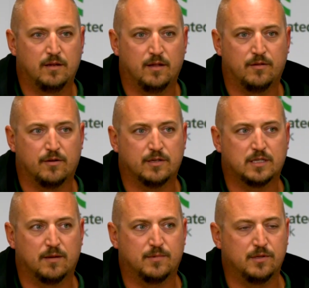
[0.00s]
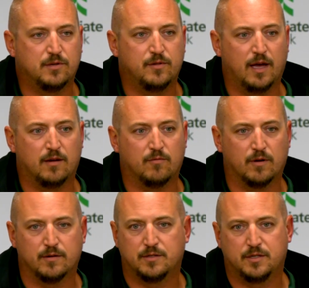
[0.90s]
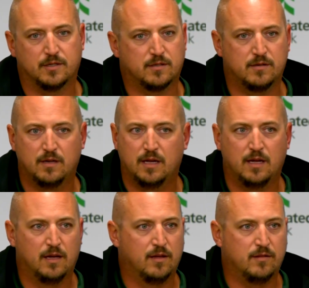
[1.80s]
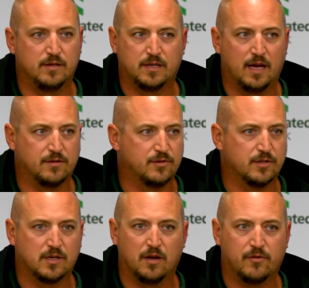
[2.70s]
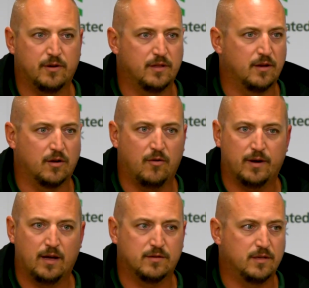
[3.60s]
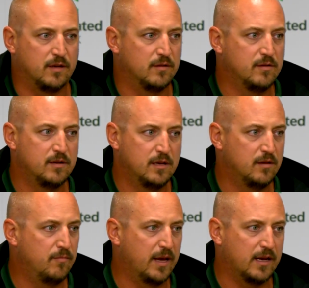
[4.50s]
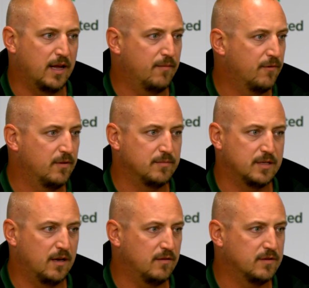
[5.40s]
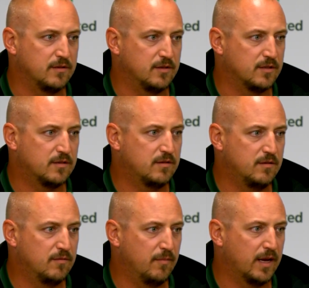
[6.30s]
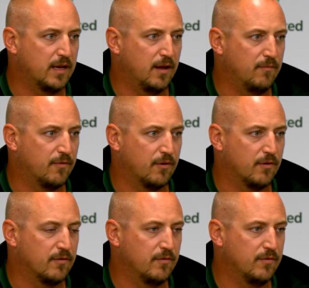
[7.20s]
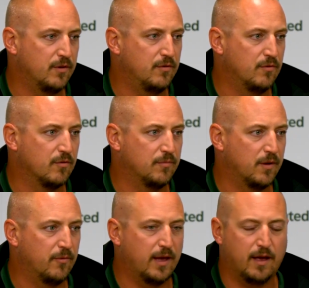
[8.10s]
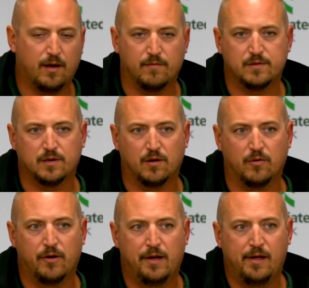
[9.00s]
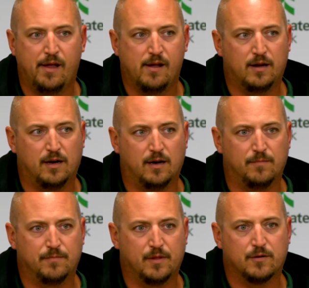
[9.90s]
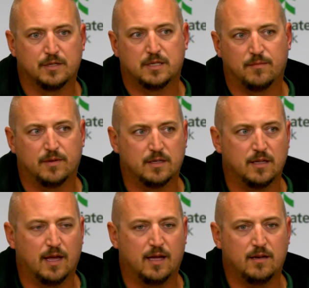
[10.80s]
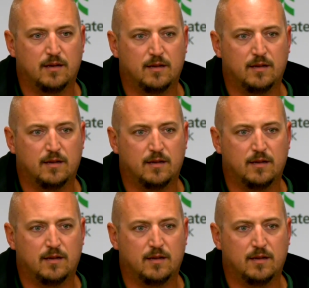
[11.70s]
Yeah, there is something to that where it's just these guys are just hungry and they're going out to make a name for themselves and just make a name for the new group that we have. So there is something to that.